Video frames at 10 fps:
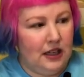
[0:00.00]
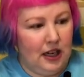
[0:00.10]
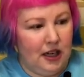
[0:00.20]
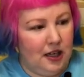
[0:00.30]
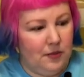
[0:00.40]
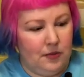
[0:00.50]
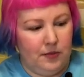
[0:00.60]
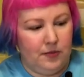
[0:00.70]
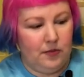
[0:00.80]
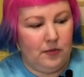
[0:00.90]

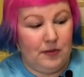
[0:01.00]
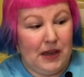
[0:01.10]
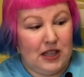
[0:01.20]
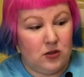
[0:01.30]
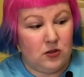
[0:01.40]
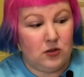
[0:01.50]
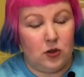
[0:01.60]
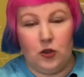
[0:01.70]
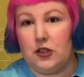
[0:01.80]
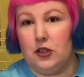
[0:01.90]
Um, Pezel's
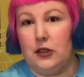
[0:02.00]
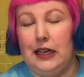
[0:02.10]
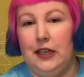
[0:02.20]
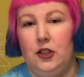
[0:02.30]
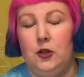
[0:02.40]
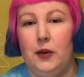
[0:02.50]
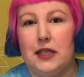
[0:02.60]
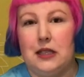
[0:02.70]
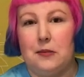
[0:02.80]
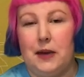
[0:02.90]
also a
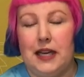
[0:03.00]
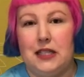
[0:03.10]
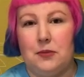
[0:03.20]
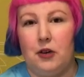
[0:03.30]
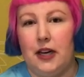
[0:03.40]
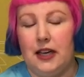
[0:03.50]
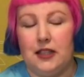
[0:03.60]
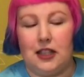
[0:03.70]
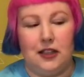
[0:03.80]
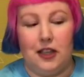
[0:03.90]
US based
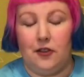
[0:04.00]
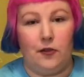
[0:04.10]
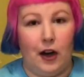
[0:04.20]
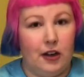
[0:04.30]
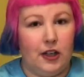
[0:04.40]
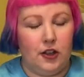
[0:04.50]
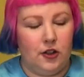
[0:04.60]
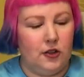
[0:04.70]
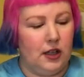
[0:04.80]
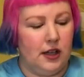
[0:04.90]
brand and they're very
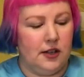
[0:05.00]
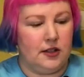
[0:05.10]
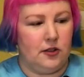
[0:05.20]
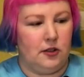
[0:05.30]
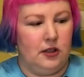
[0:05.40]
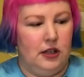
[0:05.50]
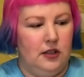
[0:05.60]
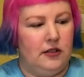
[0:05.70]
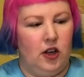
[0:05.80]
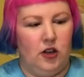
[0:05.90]
new. Uh, so
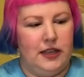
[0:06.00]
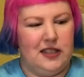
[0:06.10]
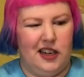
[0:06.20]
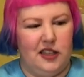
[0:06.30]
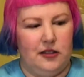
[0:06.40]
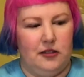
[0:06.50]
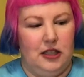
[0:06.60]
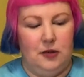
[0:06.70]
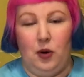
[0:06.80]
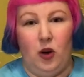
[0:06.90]
they only started
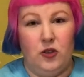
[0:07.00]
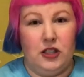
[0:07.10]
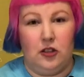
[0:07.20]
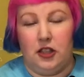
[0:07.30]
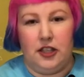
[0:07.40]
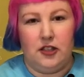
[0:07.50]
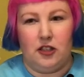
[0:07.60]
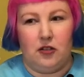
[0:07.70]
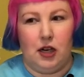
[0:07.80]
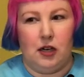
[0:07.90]
posting on
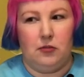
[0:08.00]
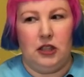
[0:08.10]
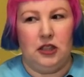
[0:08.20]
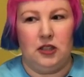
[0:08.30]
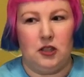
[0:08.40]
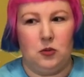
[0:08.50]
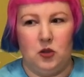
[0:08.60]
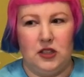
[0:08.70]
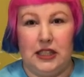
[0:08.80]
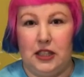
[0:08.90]
Instagram
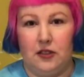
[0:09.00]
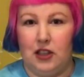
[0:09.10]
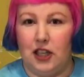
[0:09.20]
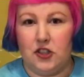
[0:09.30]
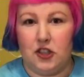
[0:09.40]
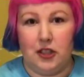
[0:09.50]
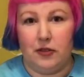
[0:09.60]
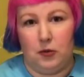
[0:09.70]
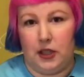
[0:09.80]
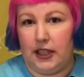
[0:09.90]
towards the end of last year,
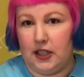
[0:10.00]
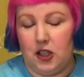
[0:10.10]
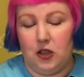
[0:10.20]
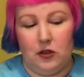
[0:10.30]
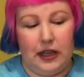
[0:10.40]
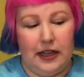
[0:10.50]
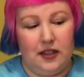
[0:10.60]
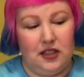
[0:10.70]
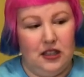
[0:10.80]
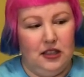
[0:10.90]
from what I could tell.
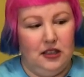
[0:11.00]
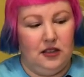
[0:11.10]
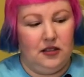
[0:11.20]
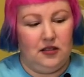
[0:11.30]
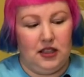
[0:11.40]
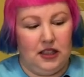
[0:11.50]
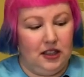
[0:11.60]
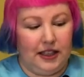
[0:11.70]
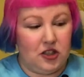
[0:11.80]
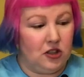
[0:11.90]
And the
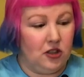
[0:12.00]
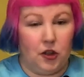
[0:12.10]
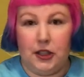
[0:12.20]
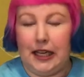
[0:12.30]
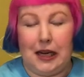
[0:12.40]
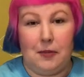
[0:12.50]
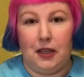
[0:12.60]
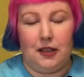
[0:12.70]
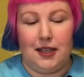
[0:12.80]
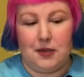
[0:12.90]
collection only came
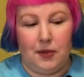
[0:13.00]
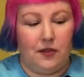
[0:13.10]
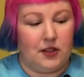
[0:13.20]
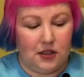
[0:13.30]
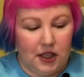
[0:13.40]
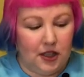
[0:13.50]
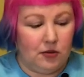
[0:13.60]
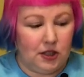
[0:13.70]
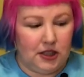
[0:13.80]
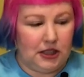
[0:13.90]
out last month. So, yeah,
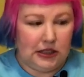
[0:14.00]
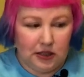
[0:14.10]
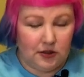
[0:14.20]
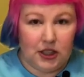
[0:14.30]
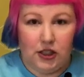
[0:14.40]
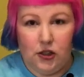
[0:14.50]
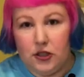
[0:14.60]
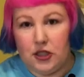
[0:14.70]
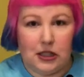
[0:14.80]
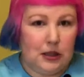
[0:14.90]
really, really
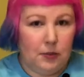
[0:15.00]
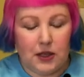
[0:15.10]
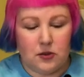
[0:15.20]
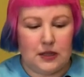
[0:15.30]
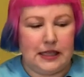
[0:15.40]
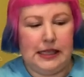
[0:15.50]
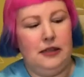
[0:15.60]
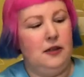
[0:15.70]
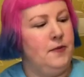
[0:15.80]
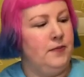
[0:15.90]
new to the puzzle scene.